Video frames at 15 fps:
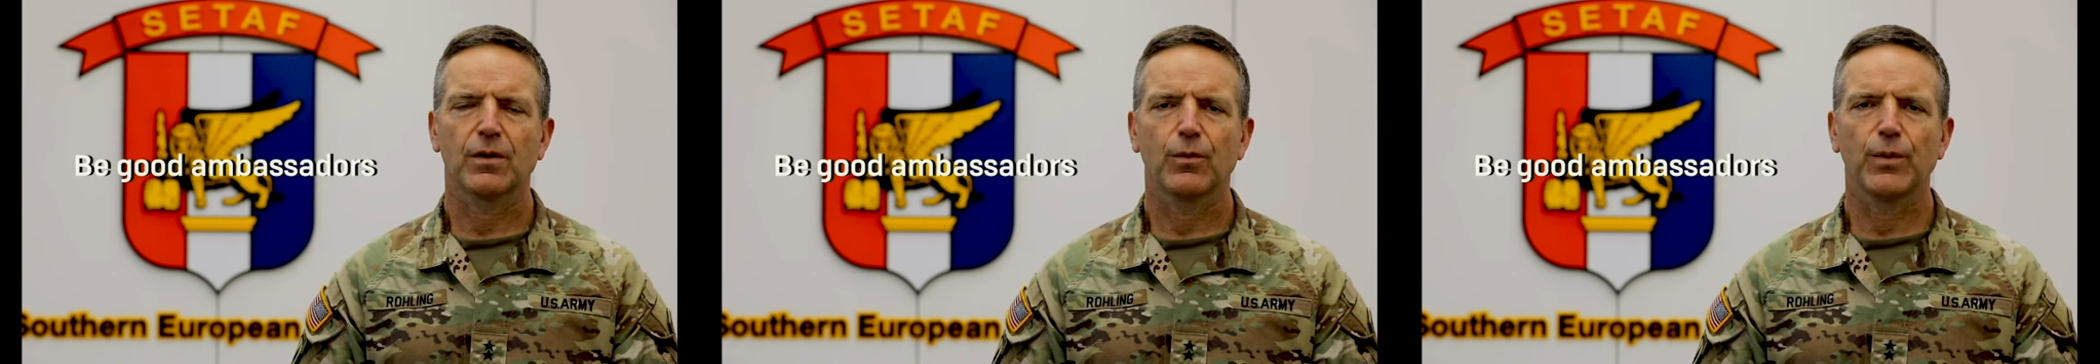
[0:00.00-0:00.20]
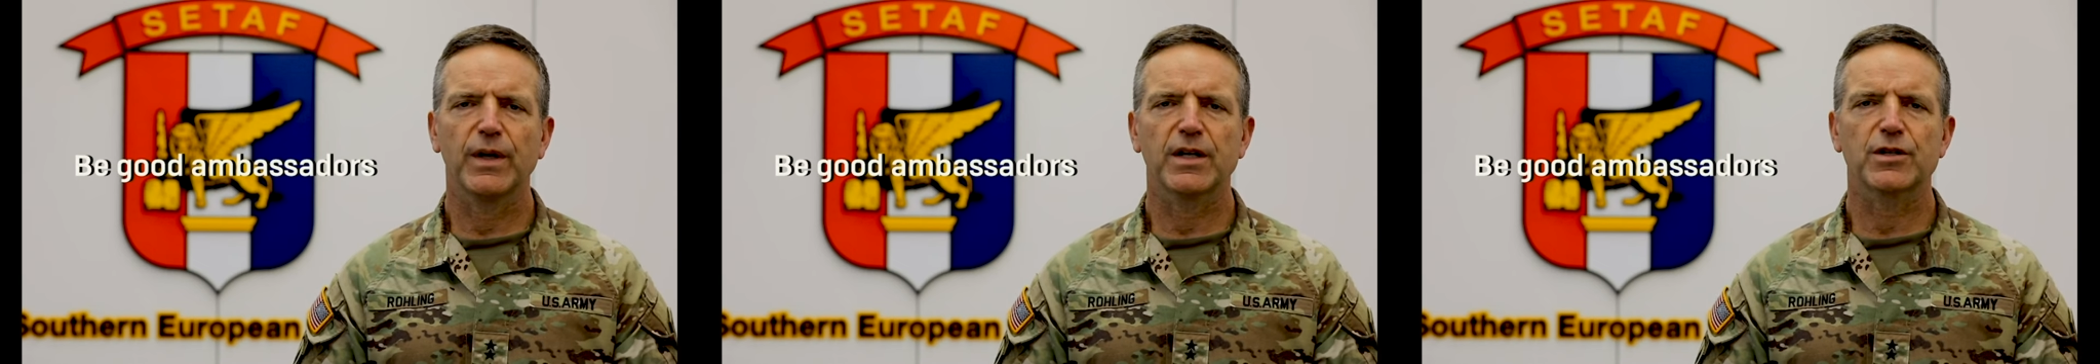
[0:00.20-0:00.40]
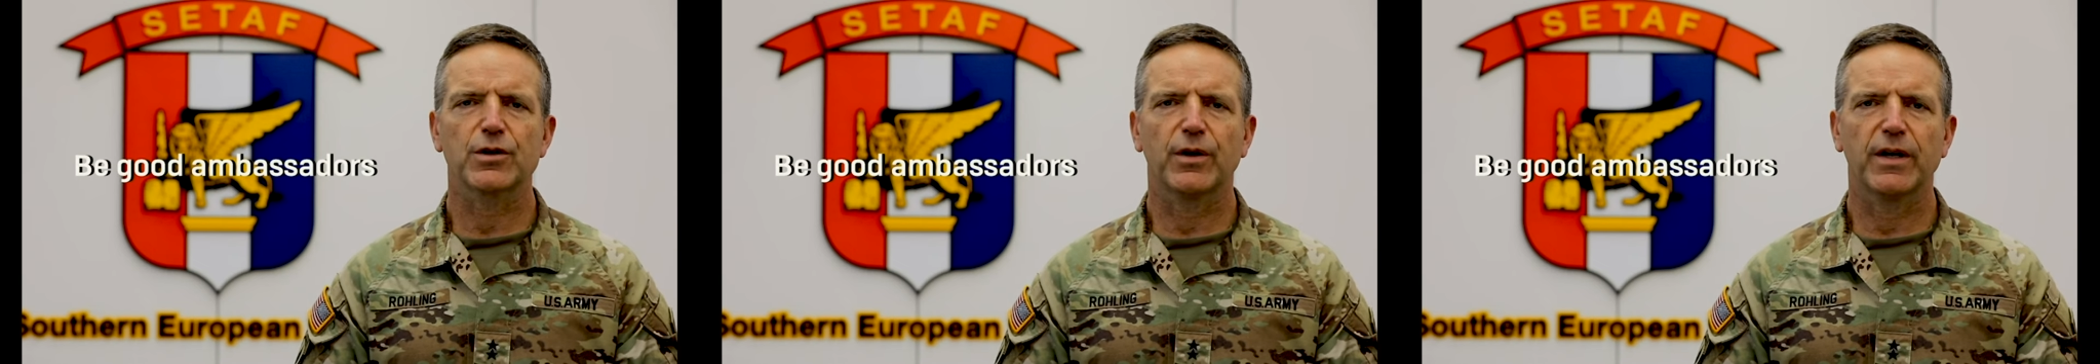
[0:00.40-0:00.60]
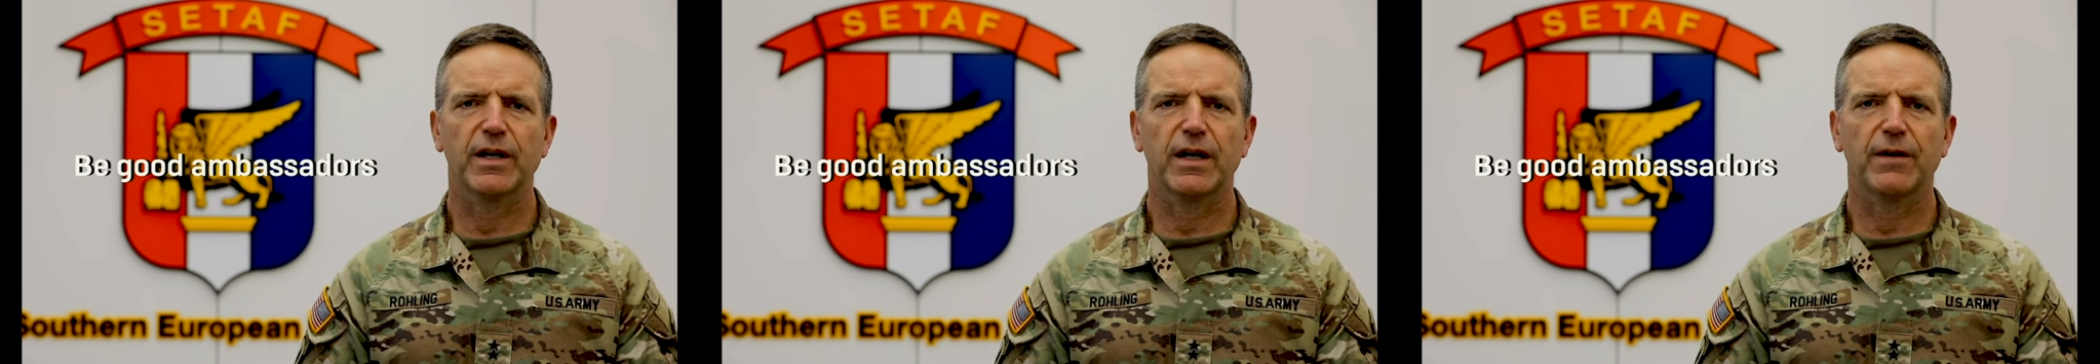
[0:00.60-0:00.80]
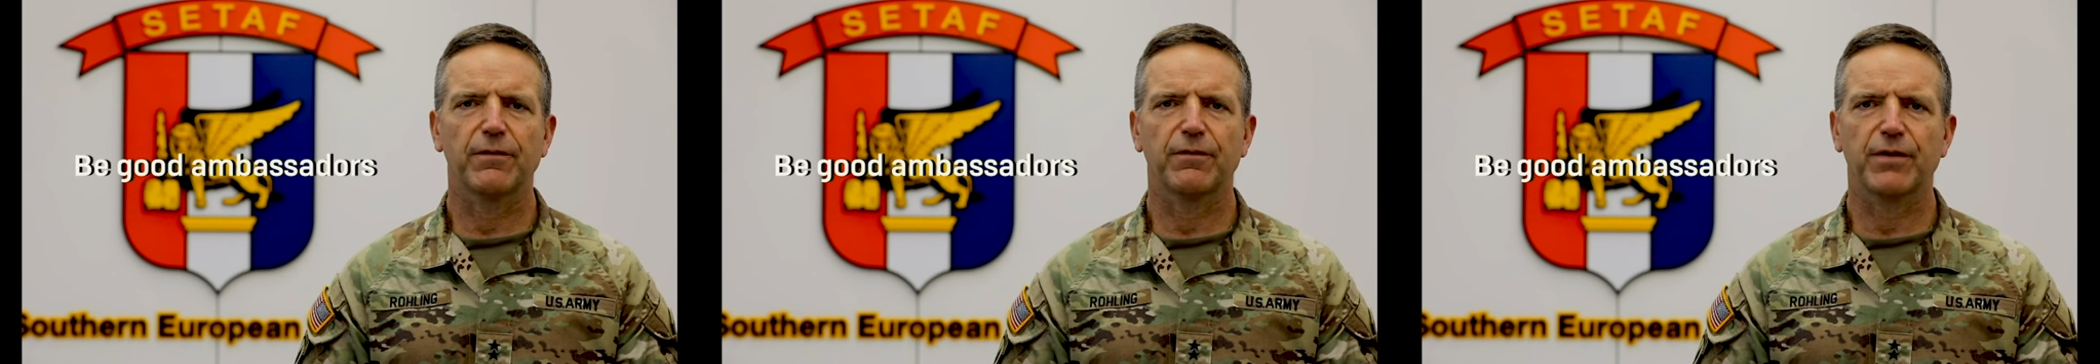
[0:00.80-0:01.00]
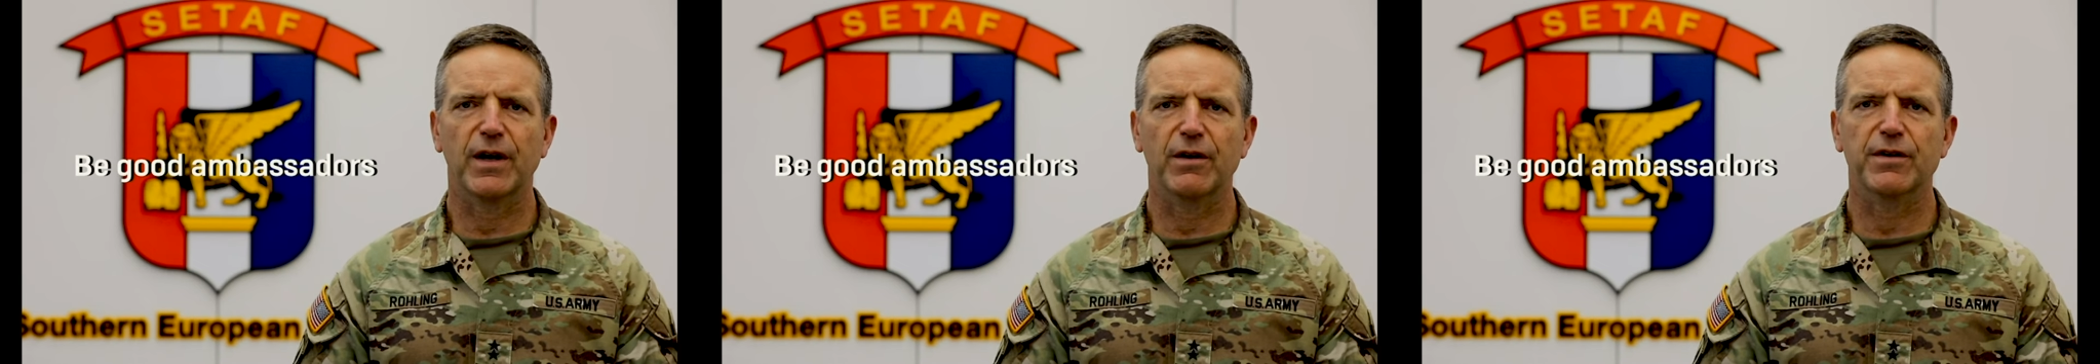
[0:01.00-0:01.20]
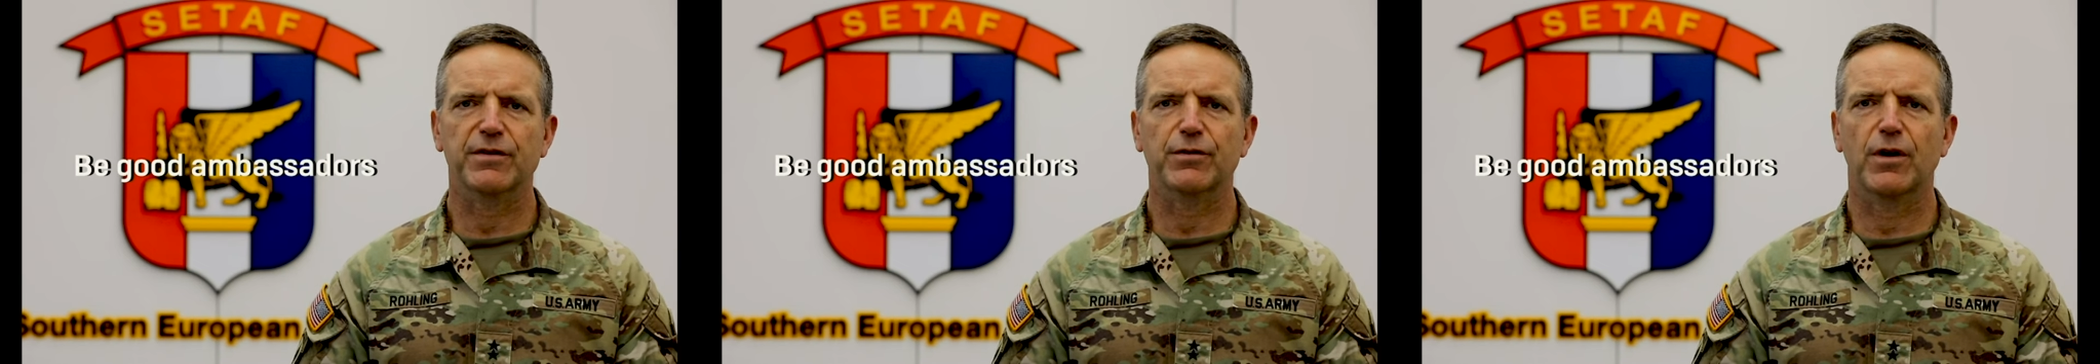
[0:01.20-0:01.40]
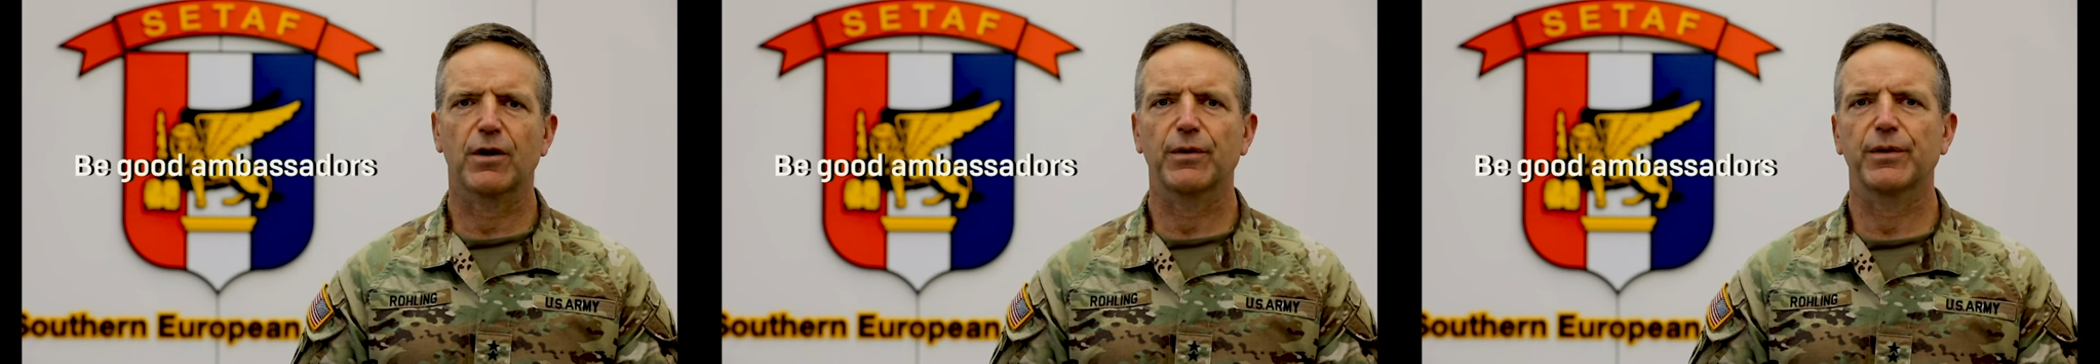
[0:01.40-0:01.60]
We enjoy a very
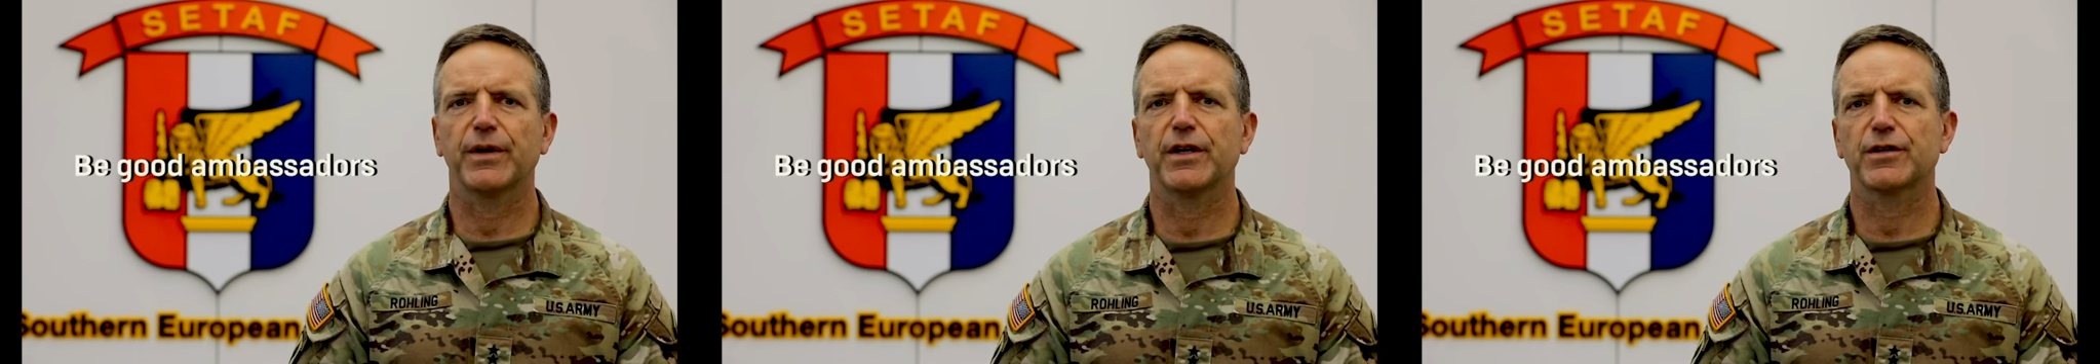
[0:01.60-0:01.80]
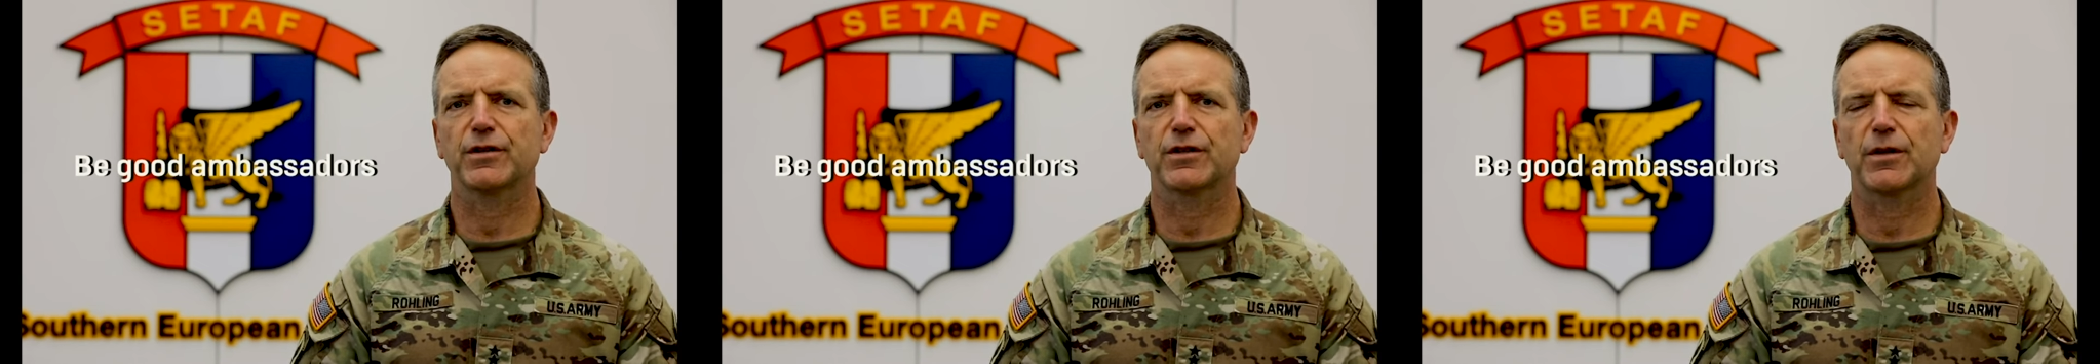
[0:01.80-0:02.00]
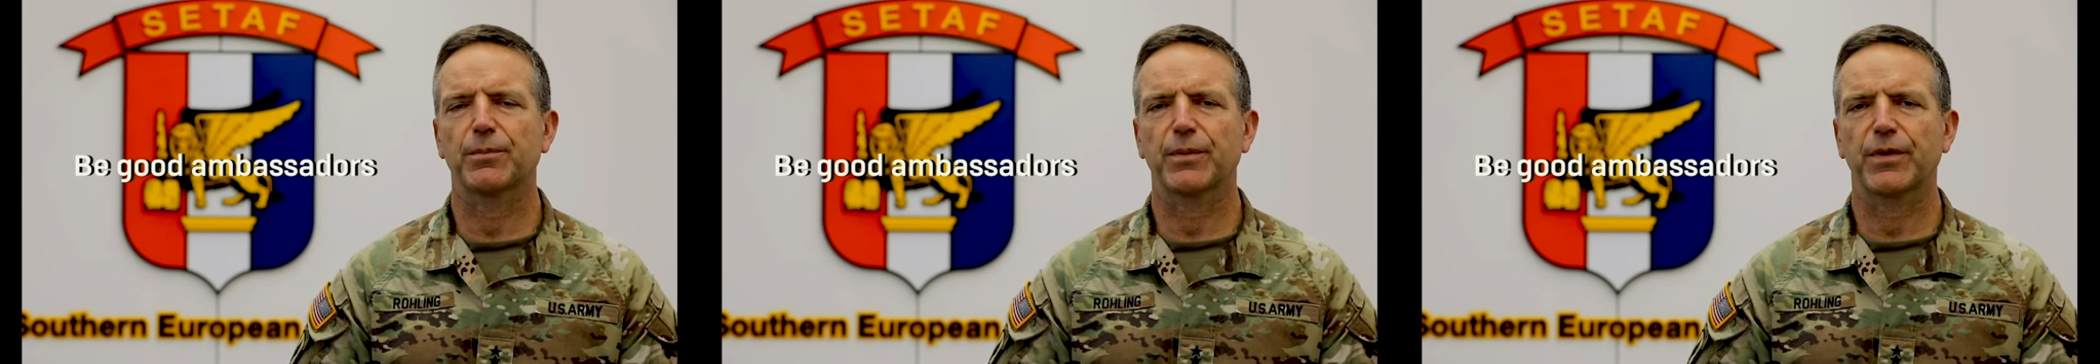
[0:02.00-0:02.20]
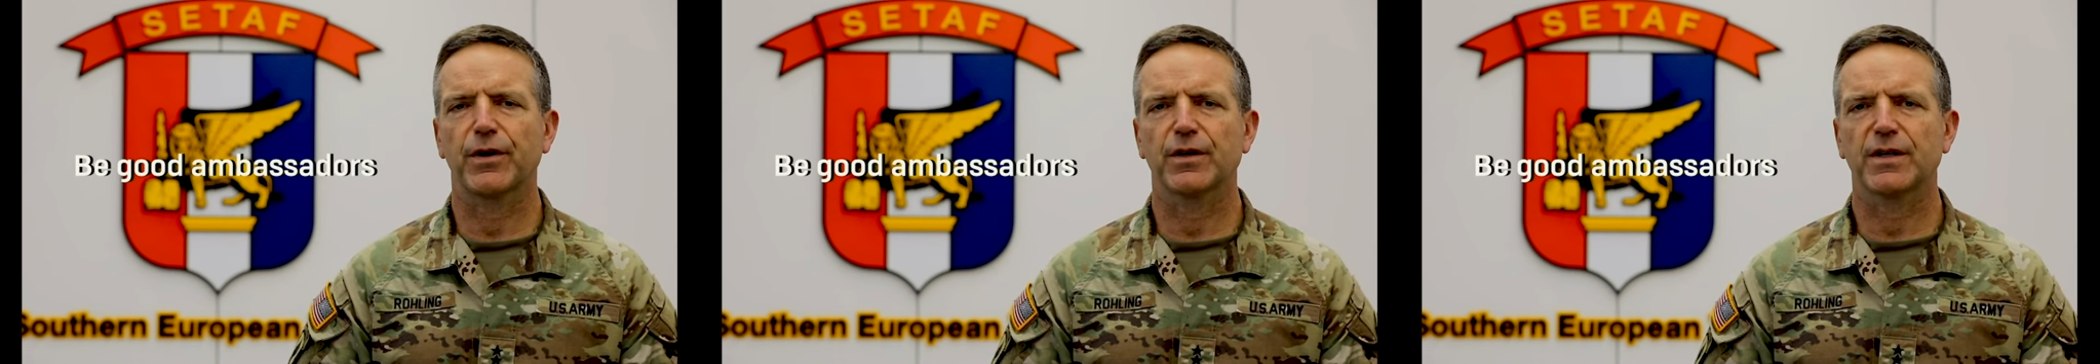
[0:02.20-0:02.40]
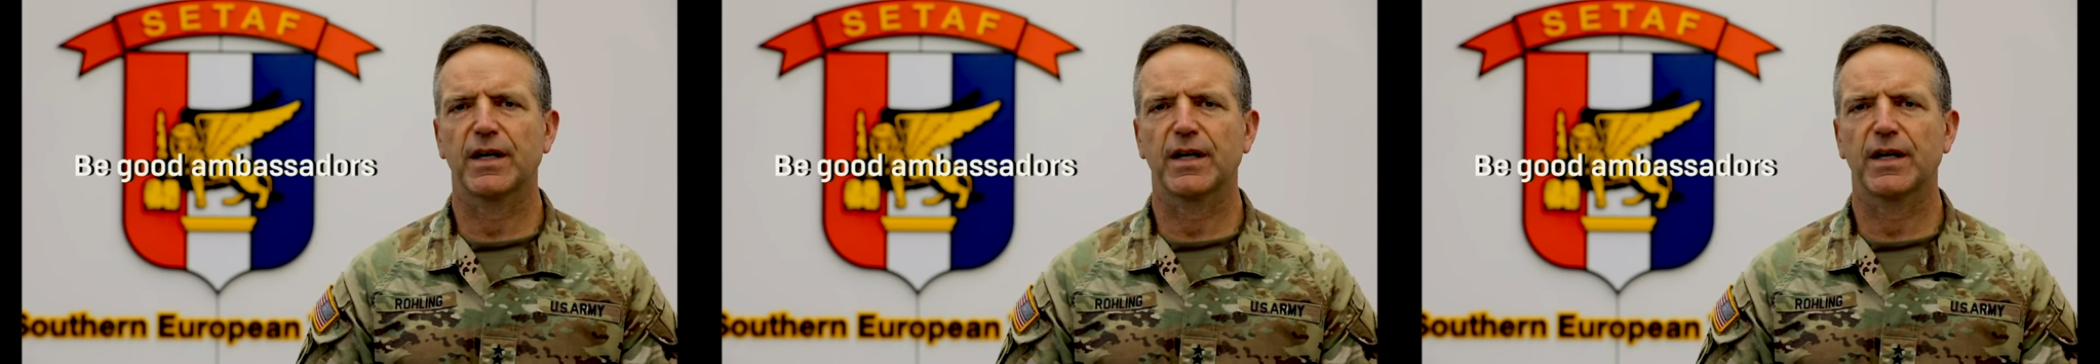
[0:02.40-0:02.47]
strong relationship with our